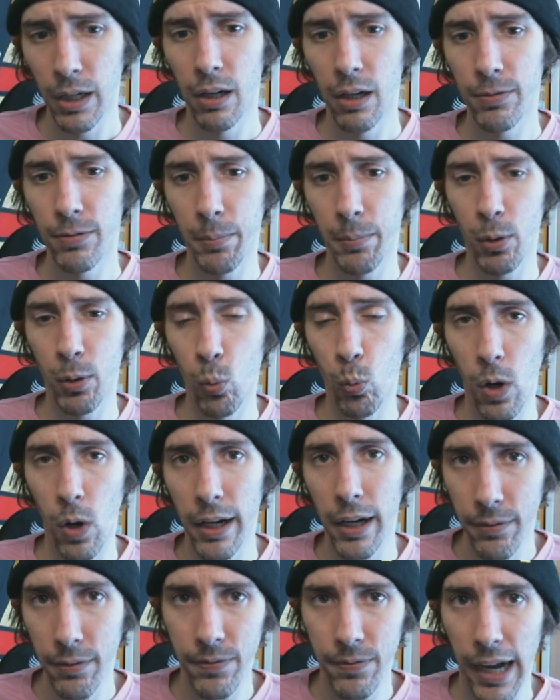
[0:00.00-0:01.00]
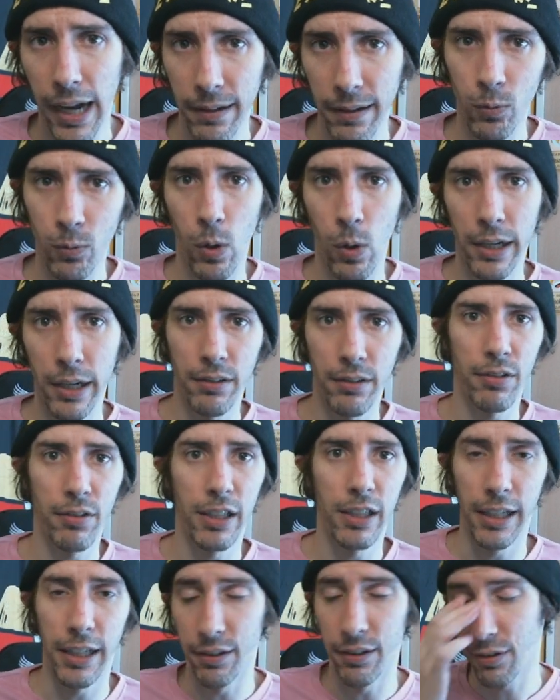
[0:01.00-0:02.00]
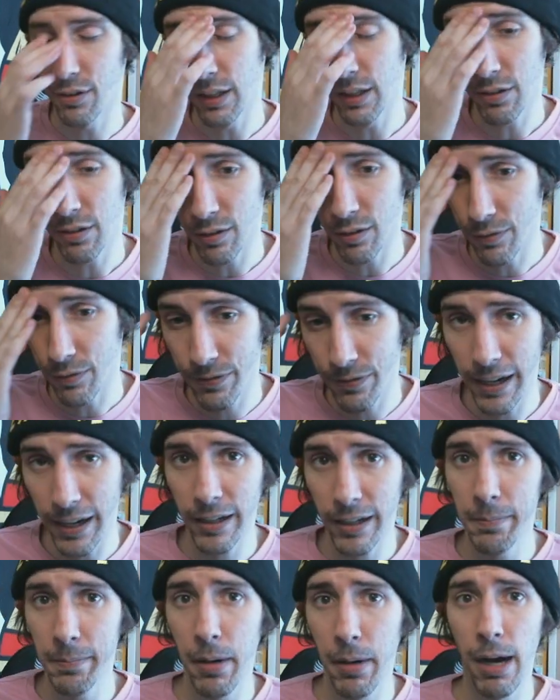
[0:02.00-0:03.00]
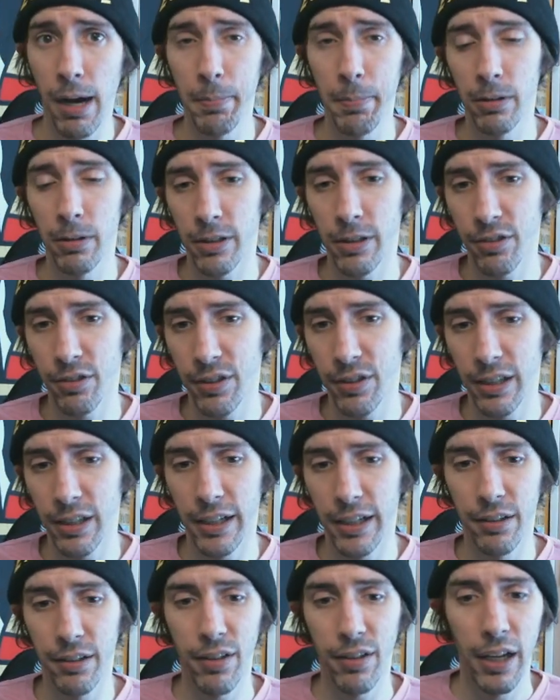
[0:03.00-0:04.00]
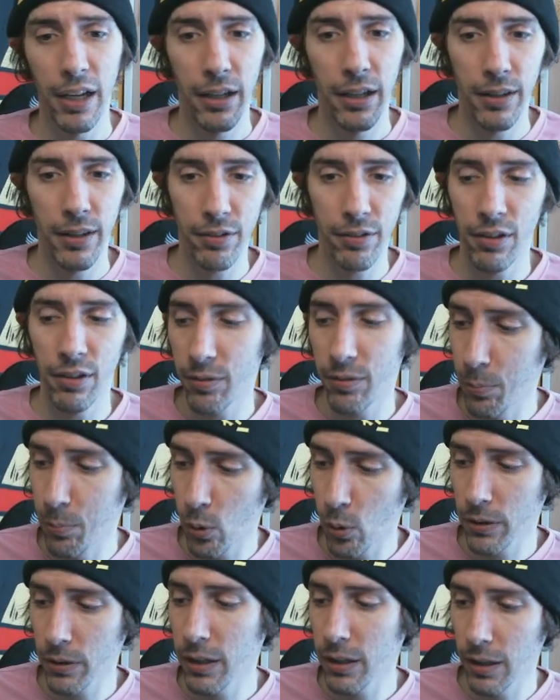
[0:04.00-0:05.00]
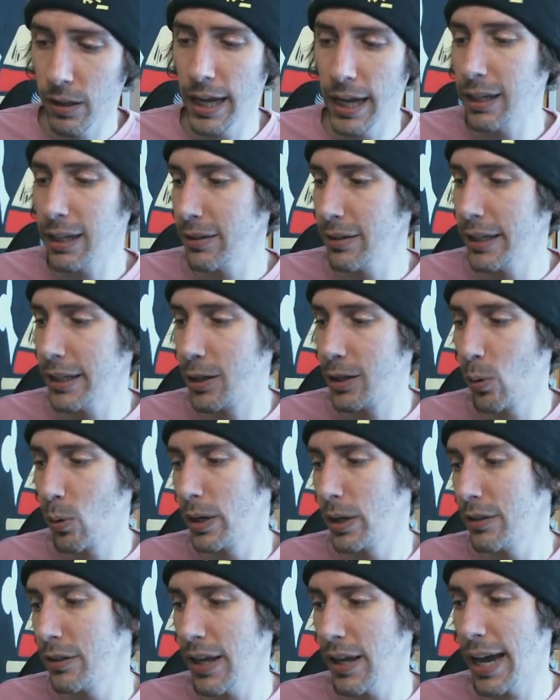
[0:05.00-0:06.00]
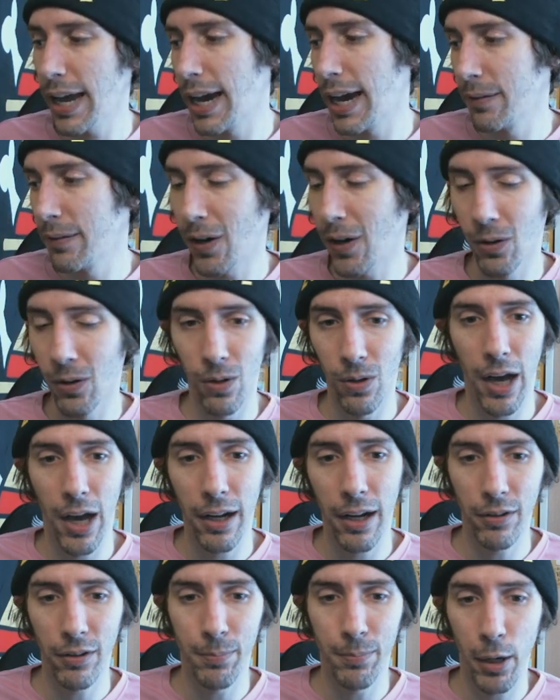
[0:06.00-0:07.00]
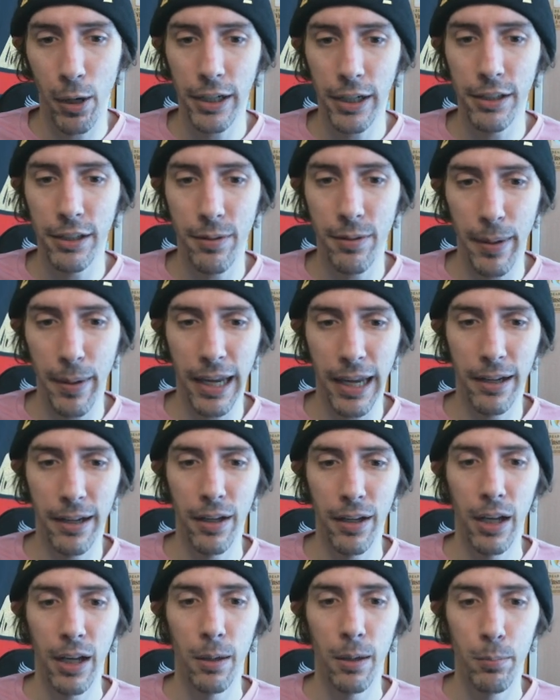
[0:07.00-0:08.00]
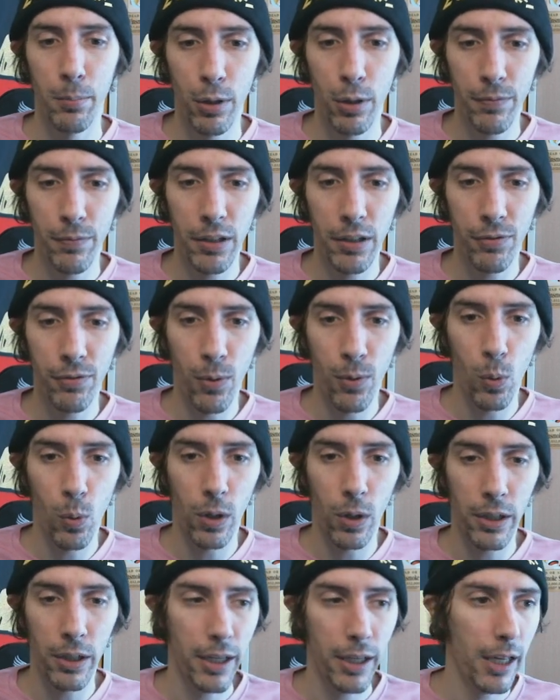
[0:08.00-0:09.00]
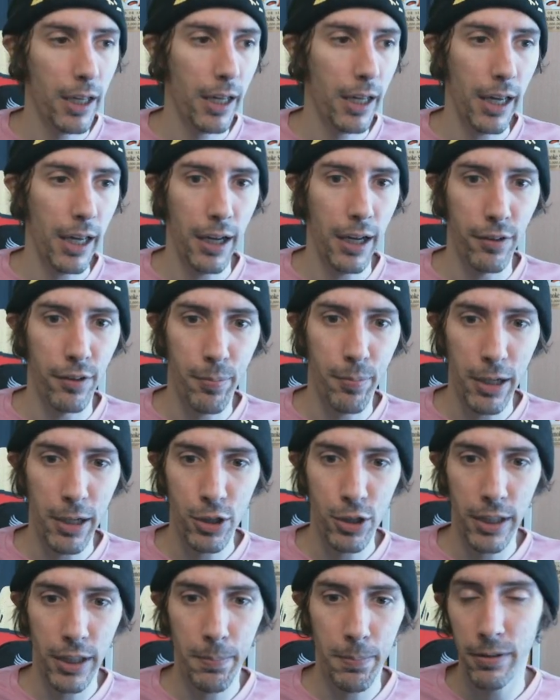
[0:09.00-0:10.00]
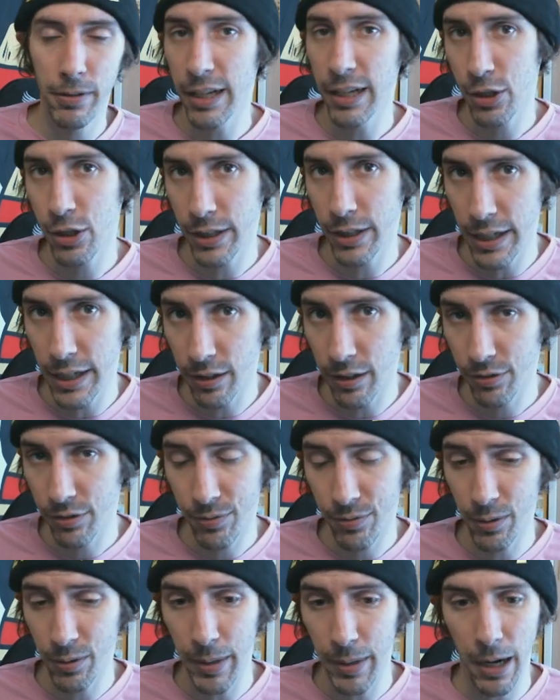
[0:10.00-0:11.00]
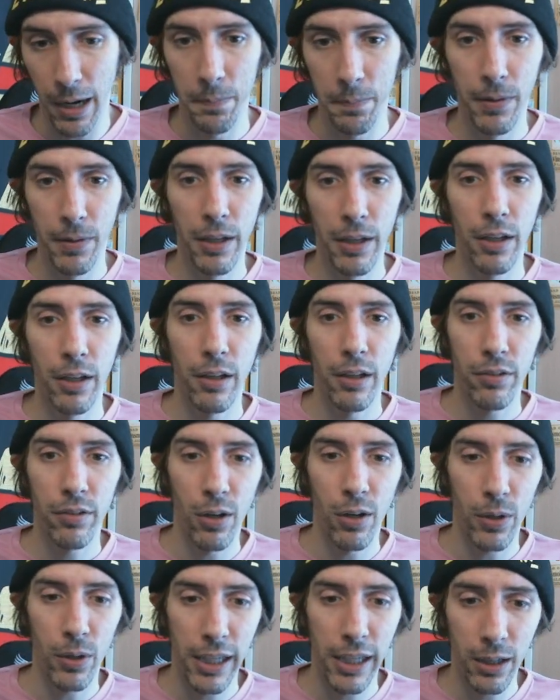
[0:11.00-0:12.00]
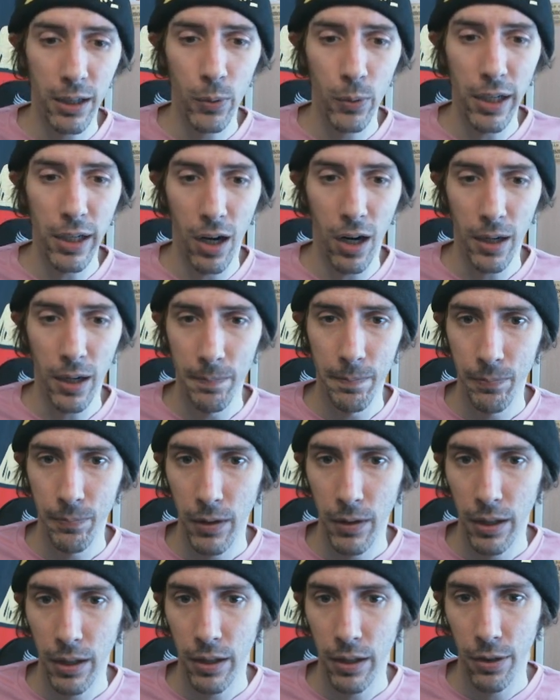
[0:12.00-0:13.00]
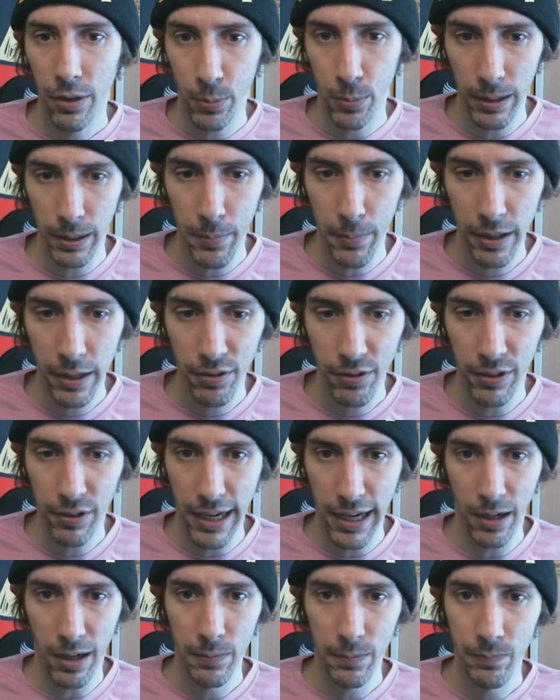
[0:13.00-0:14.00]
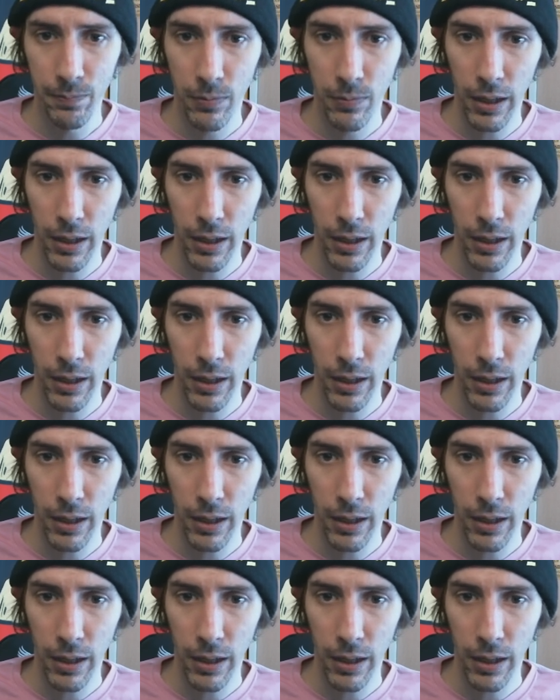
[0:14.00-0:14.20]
from the one fifty-one series. It's a very popular series. This is more than likely going to have a lot of market demand moving forward, especially potentially years from now. So here we are, three months now.